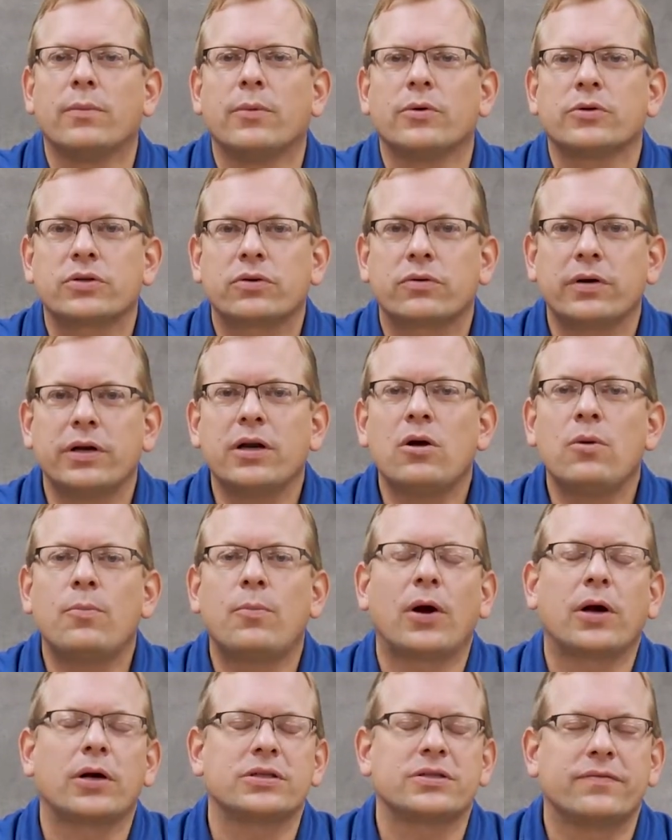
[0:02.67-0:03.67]
the most critical
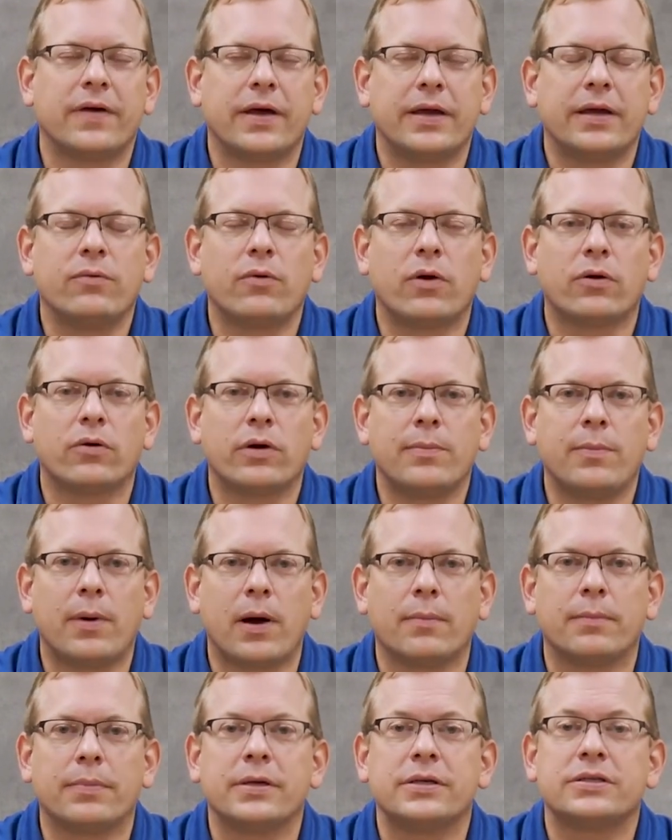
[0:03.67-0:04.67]
parts of any rotary
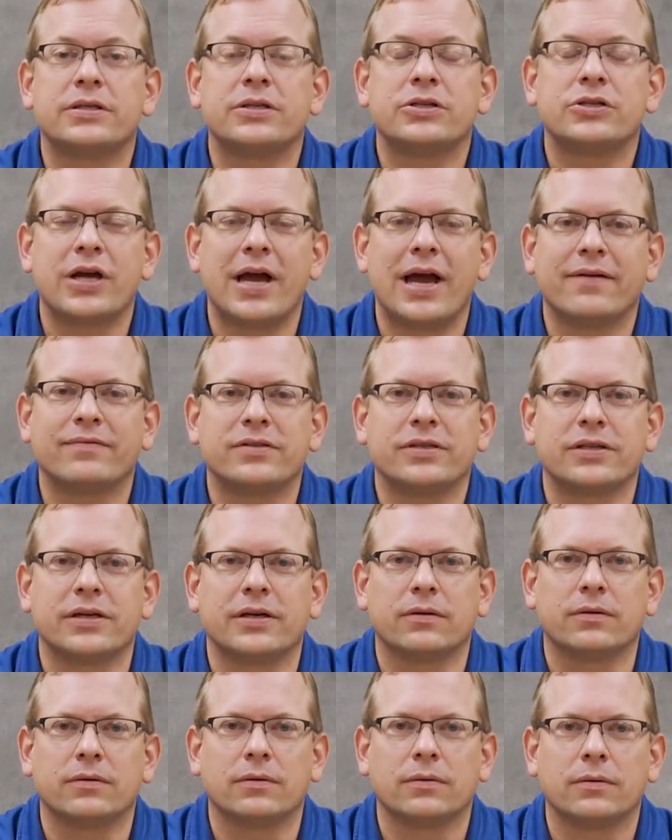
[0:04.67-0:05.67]
pump is the shaft
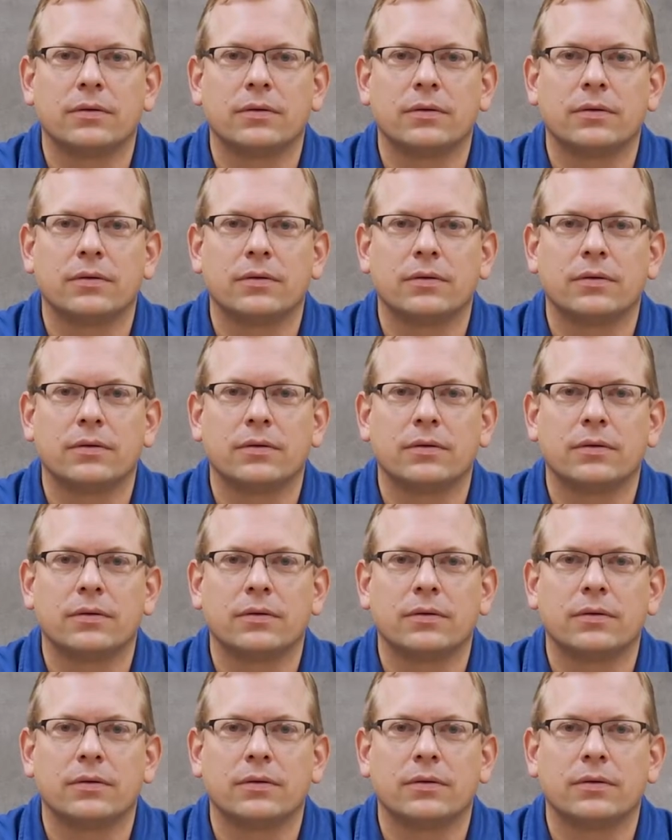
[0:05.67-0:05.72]
seal.